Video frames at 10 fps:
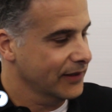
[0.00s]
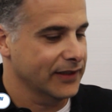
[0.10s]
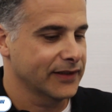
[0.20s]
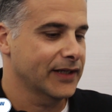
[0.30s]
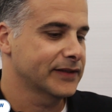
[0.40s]

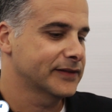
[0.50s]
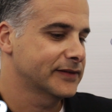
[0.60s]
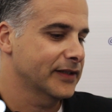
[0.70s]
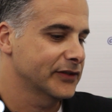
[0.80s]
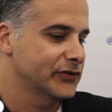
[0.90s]
and
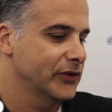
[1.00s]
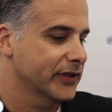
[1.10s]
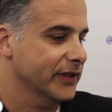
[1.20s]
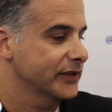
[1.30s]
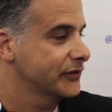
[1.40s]
that's to
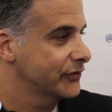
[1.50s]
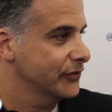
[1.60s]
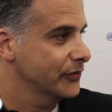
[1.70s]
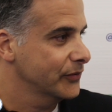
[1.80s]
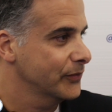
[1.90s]
look
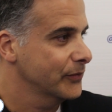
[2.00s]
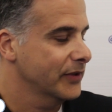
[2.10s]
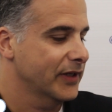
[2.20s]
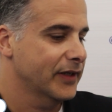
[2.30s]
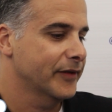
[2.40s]
into
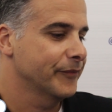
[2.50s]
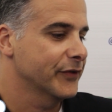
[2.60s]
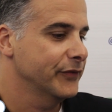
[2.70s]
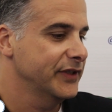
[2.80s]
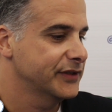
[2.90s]

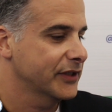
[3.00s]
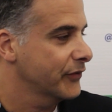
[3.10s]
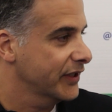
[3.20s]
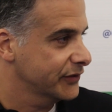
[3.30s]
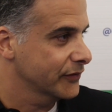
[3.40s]
the
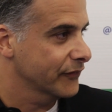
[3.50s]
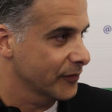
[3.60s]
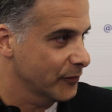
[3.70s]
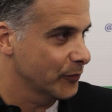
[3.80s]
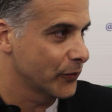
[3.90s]
regeneration of
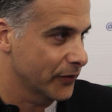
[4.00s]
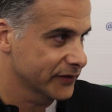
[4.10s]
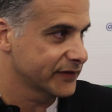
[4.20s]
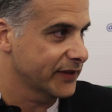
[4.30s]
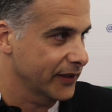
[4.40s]
the Memorial
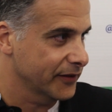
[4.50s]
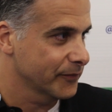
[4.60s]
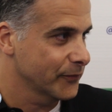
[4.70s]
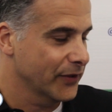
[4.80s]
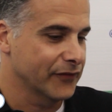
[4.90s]
Stadium.
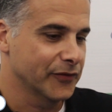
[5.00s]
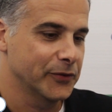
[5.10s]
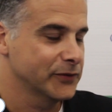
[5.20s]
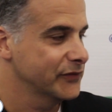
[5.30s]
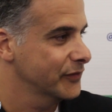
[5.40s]
We have a
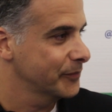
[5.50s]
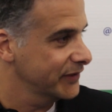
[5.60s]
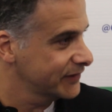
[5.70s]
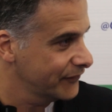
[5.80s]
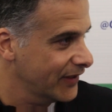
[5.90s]
beautiful
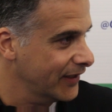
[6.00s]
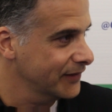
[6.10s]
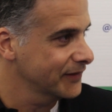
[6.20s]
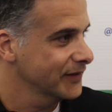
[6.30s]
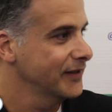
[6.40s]
piece of
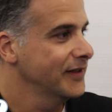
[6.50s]
land,